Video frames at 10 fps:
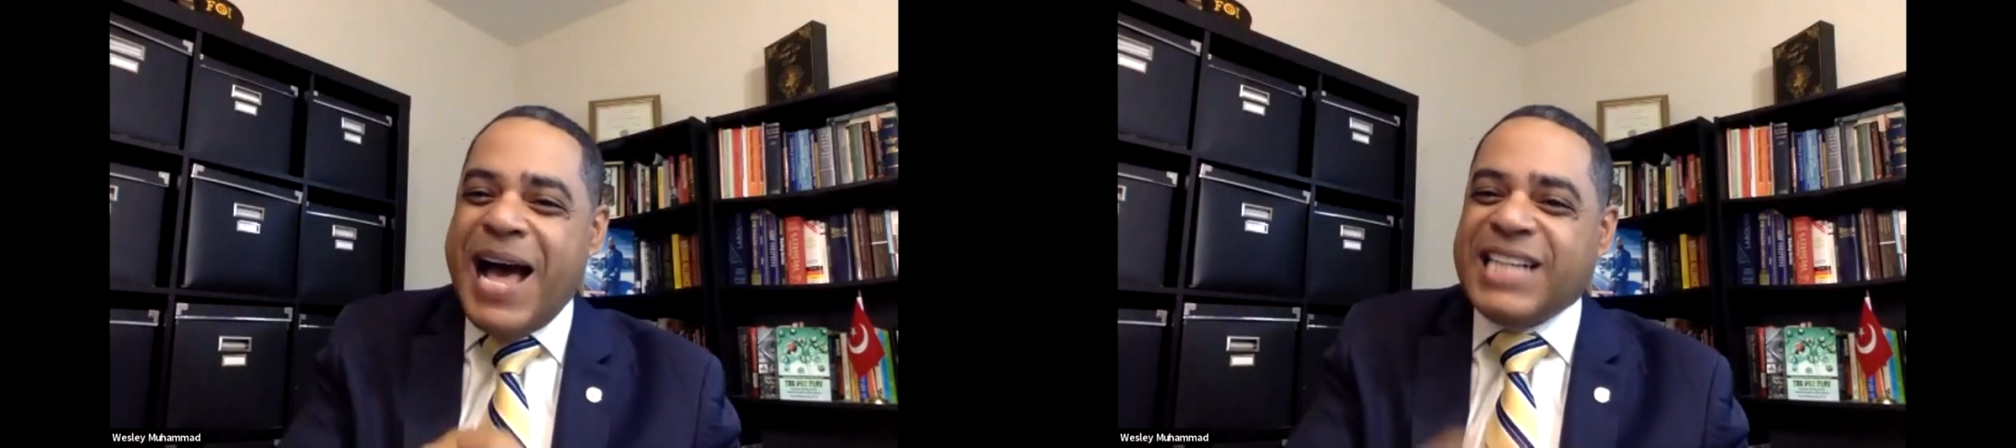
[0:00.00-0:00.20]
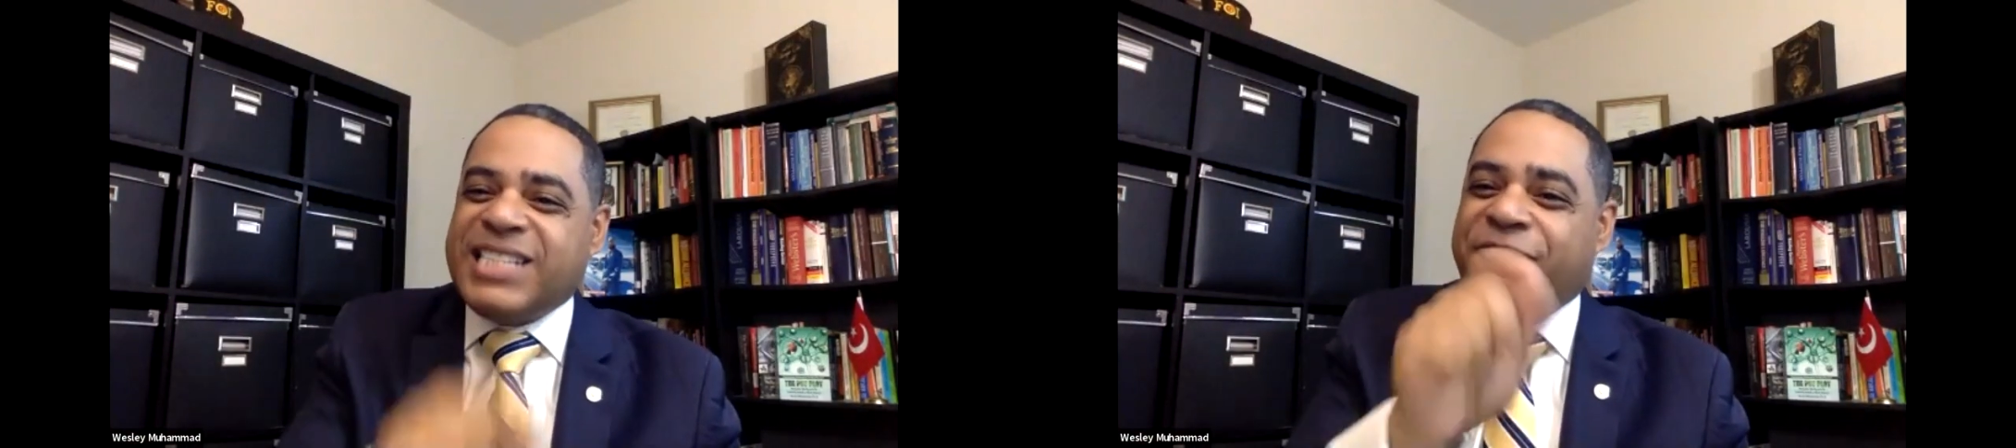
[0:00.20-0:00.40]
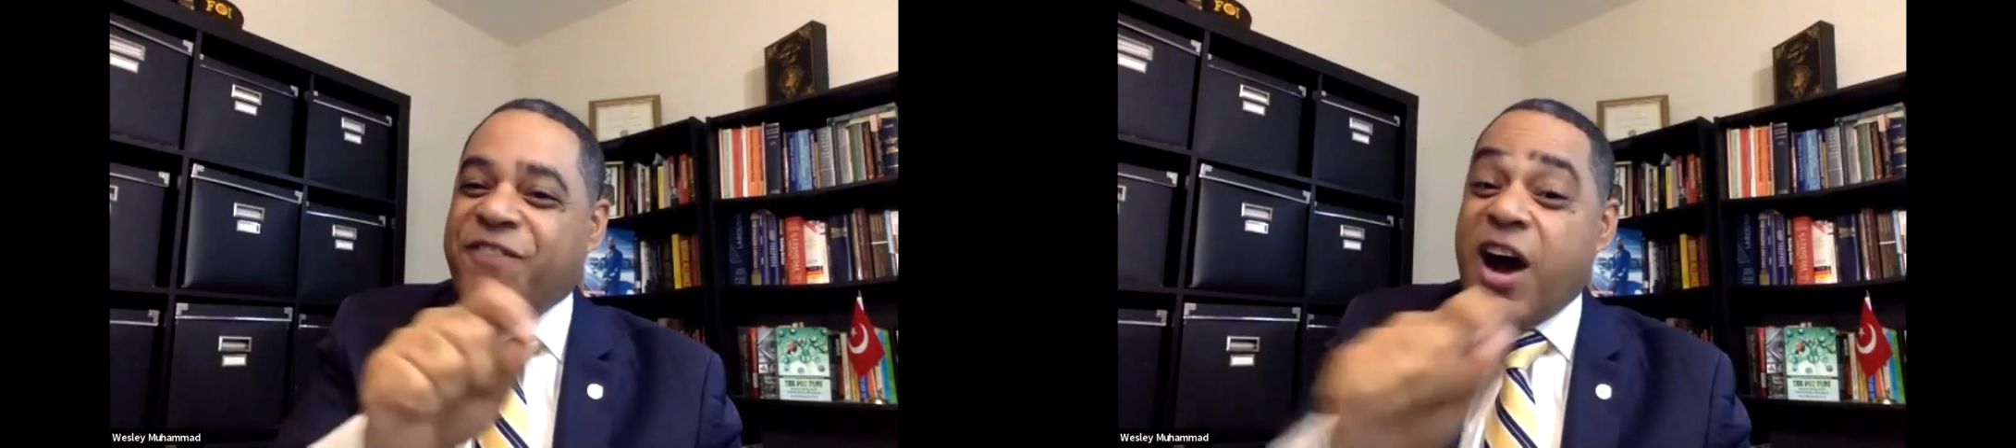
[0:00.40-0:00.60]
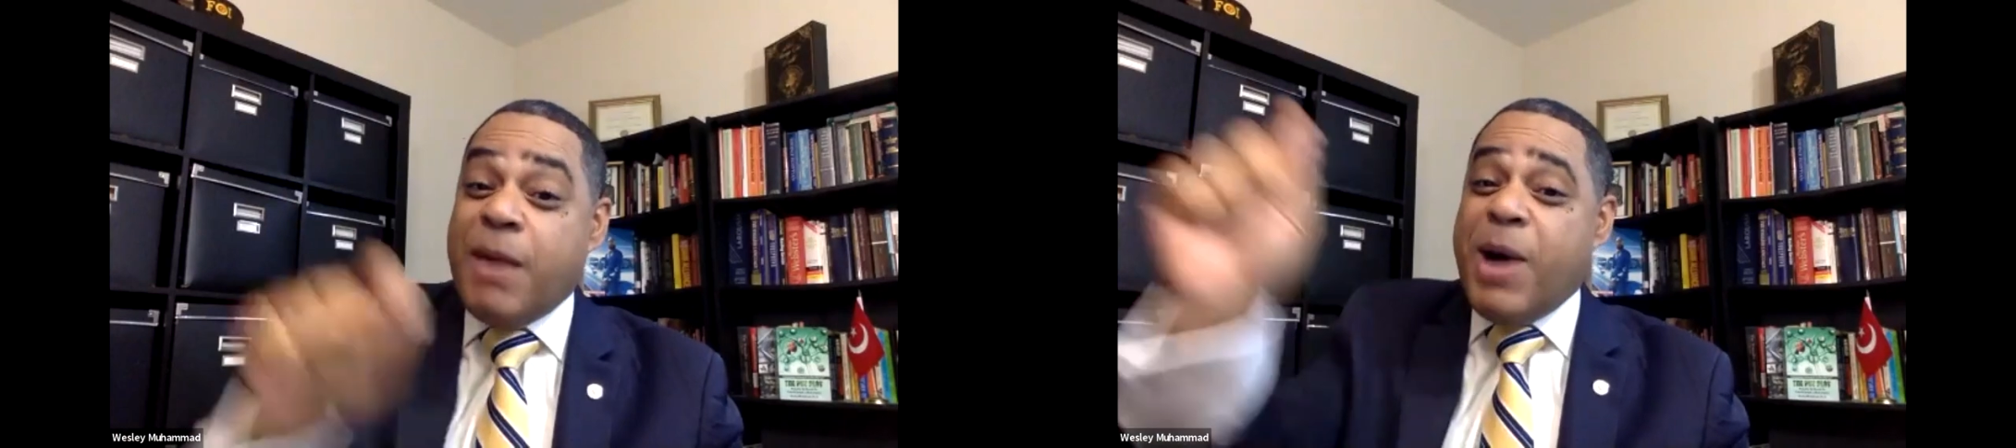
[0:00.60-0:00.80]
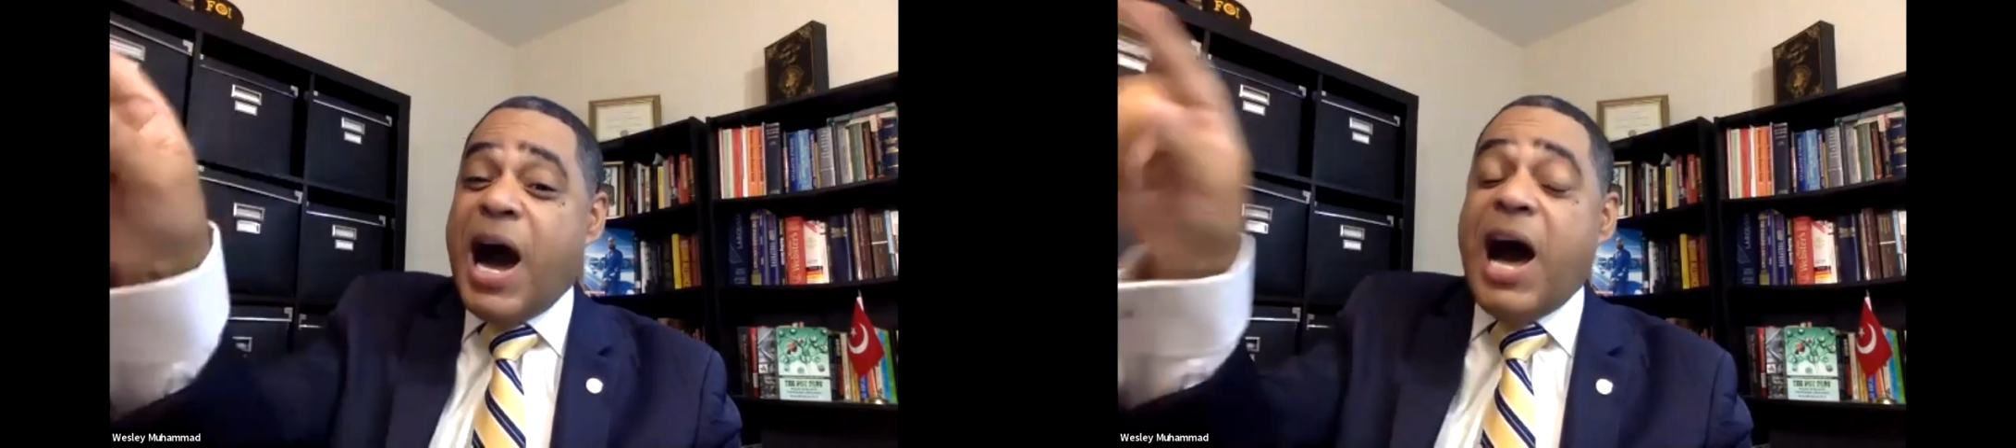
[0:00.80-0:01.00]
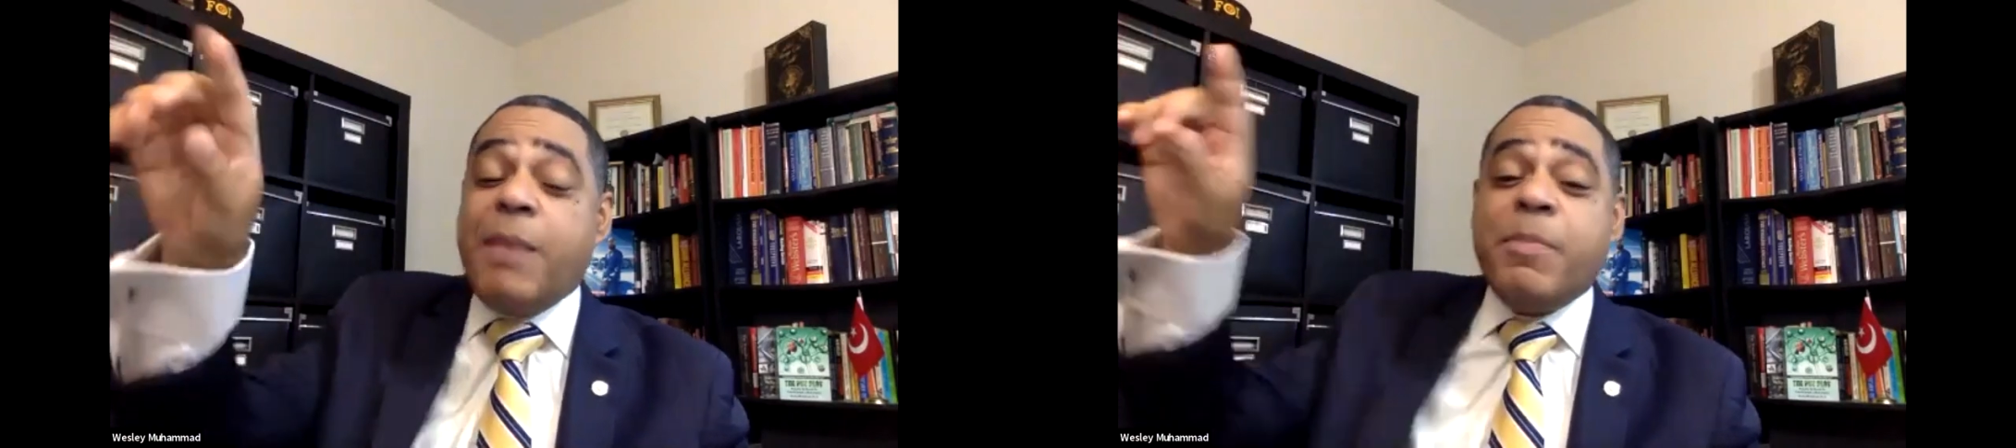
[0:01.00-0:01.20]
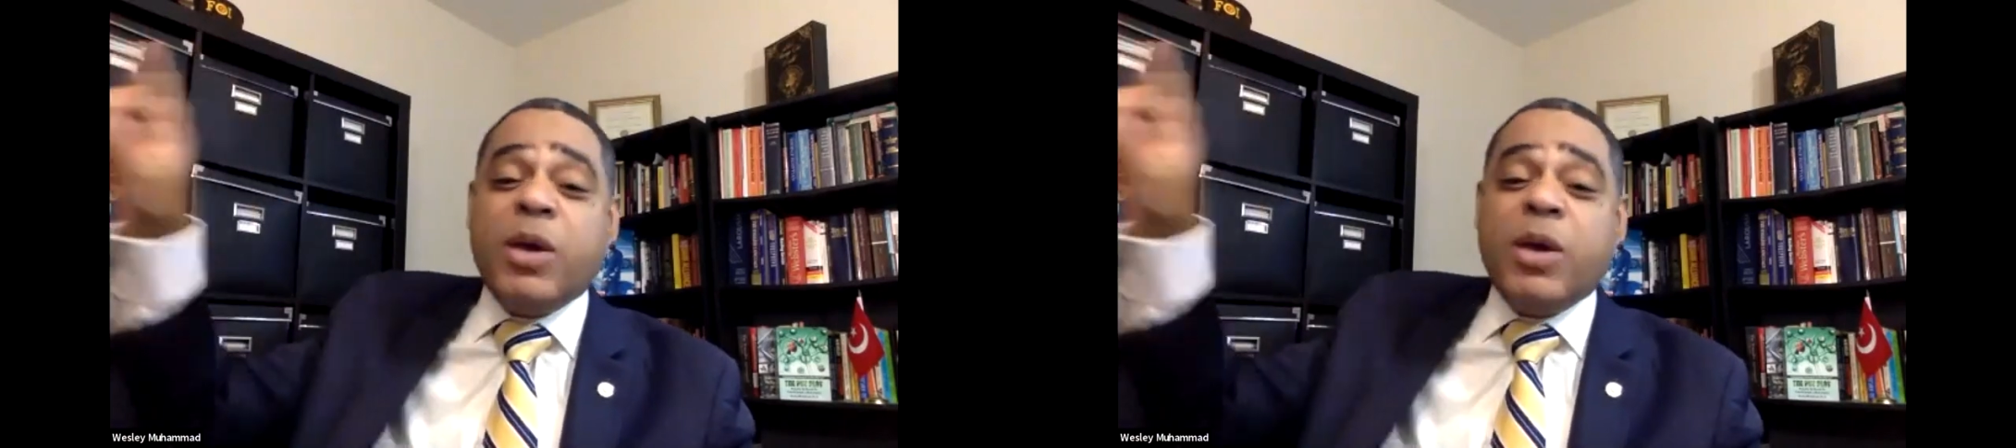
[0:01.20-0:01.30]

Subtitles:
like Master Fard